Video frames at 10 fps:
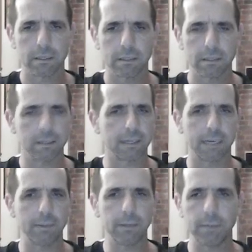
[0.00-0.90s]
Okay,
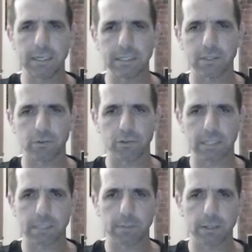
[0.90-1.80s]
we're going to sort of
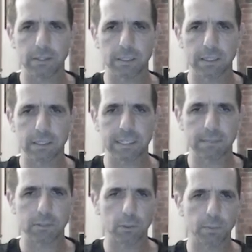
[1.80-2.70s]
transpose into the same
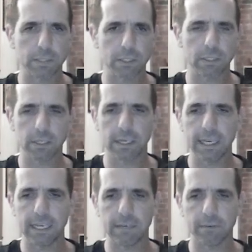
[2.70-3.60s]
sort of position. So king
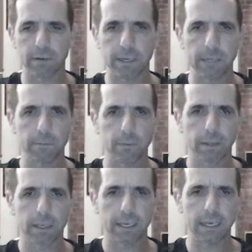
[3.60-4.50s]
e3,
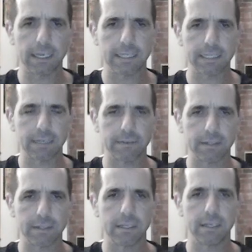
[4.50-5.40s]
king e7,
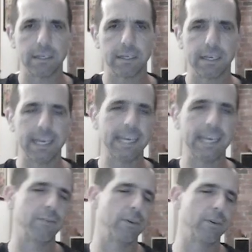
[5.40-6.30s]
king
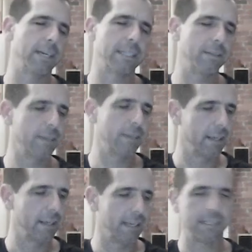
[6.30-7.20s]
e4. Yeah. So
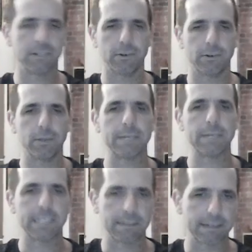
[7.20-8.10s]
sorry, all that
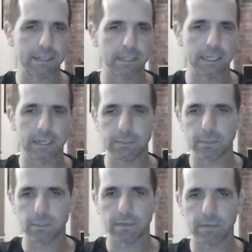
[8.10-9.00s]
messing around I did
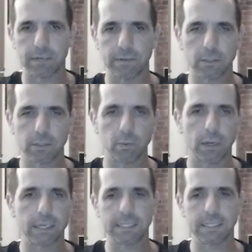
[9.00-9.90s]
was irrelevant because white
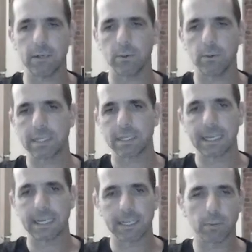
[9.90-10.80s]
can still take
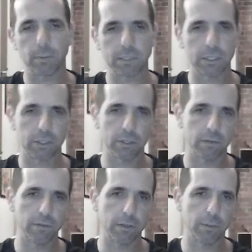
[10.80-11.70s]
the opposition off
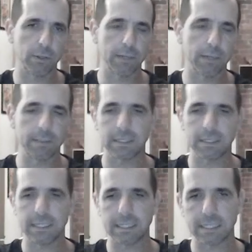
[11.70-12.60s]
you when you come into
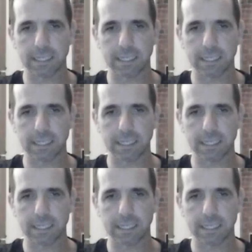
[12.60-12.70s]
d6.